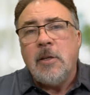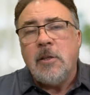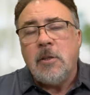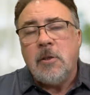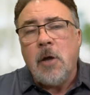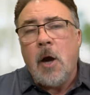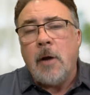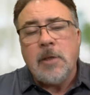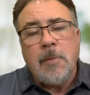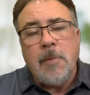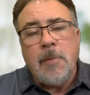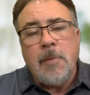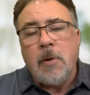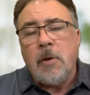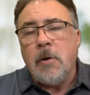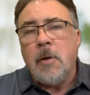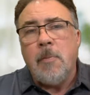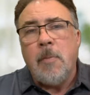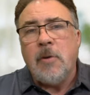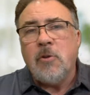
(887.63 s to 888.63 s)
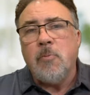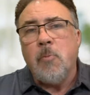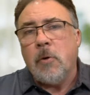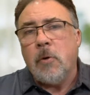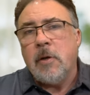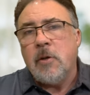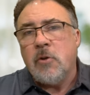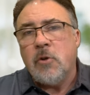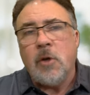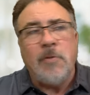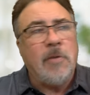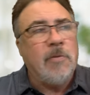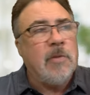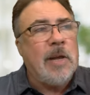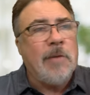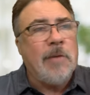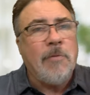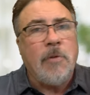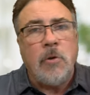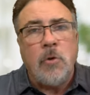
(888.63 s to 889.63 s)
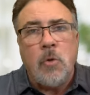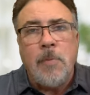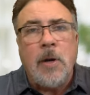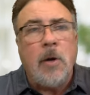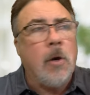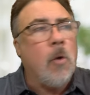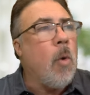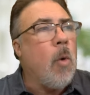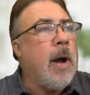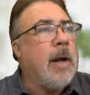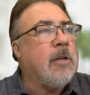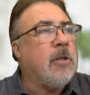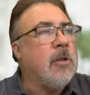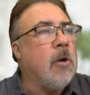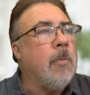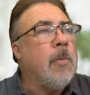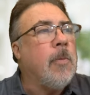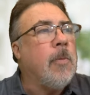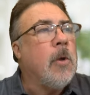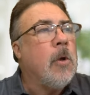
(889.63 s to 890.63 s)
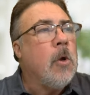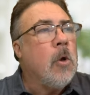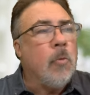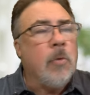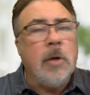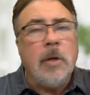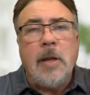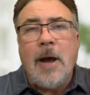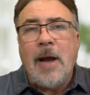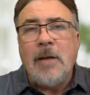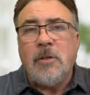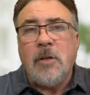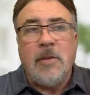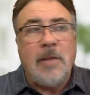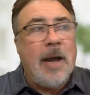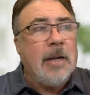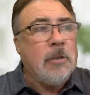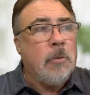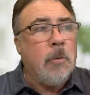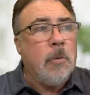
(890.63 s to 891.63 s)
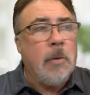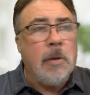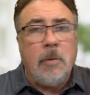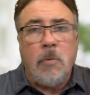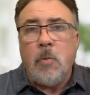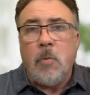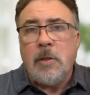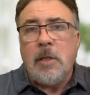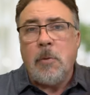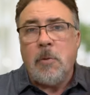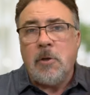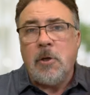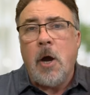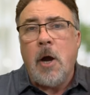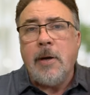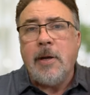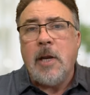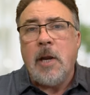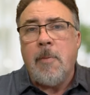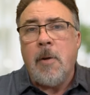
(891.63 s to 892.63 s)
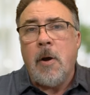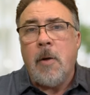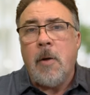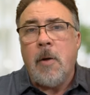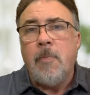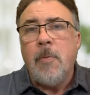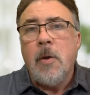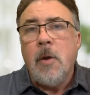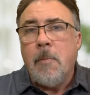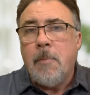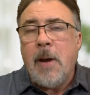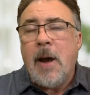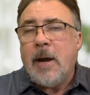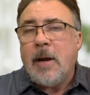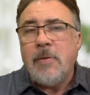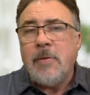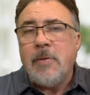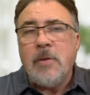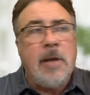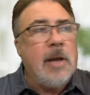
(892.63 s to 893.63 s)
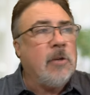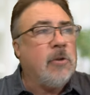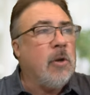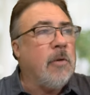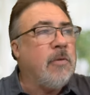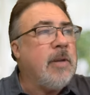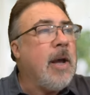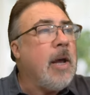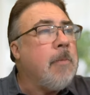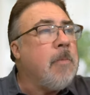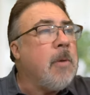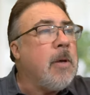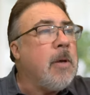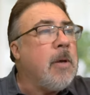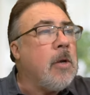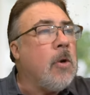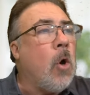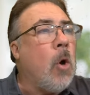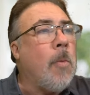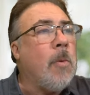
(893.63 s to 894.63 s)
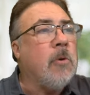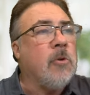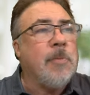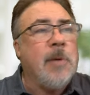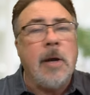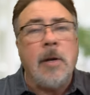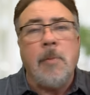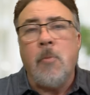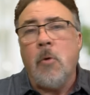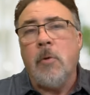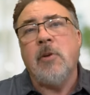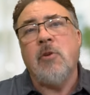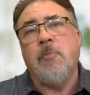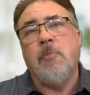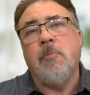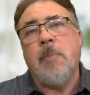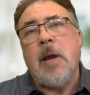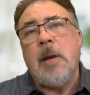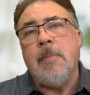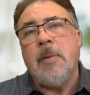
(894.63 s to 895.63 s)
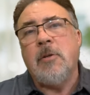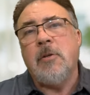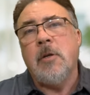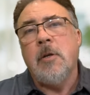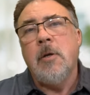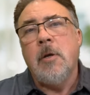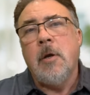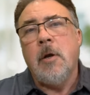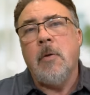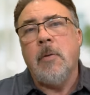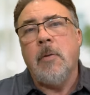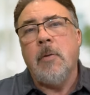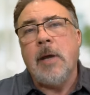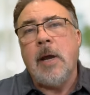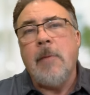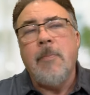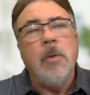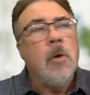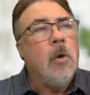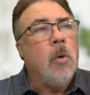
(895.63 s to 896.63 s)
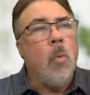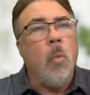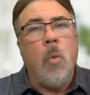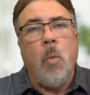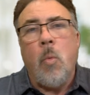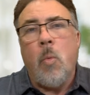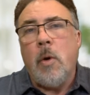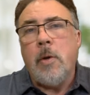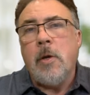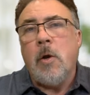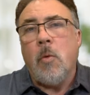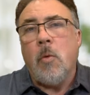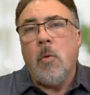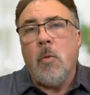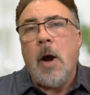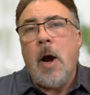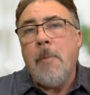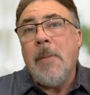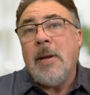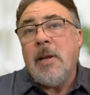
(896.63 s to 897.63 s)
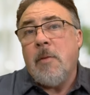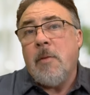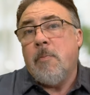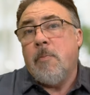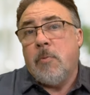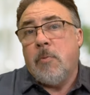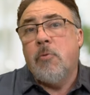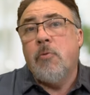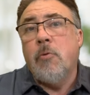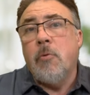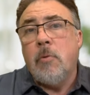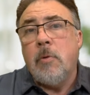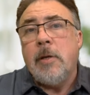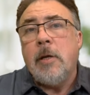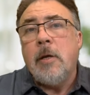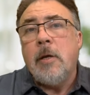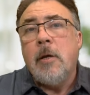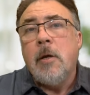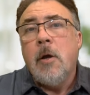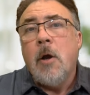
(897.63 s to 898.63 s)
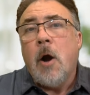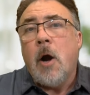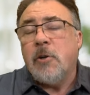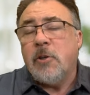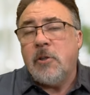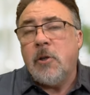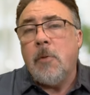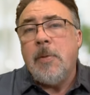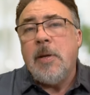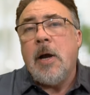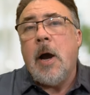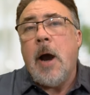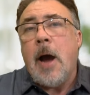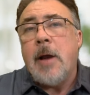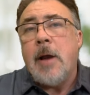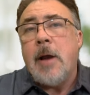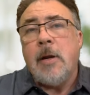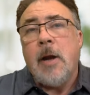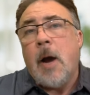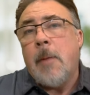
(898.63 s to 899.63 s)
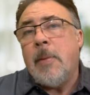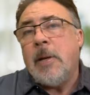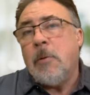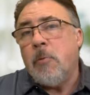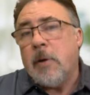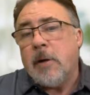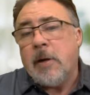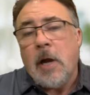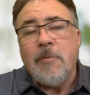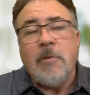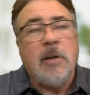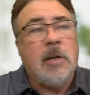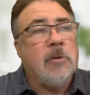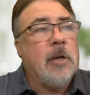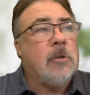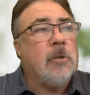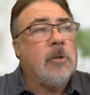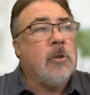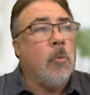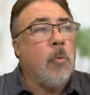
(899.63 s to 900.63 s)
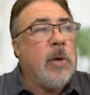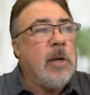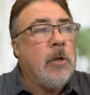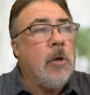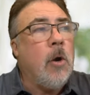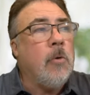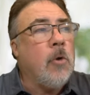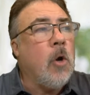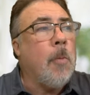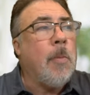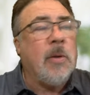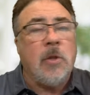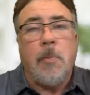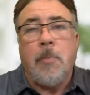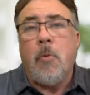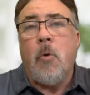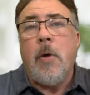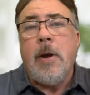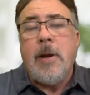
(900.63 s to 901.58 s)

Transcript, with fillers: is talked about at a much more conservative level numeric-wise. So realize that that's what, what they were talking about back in the day. So if 10 million homeowners behind on mortgage payments, okay, you know, how many truly are still behind and how many recovered, etc. We don't know. But the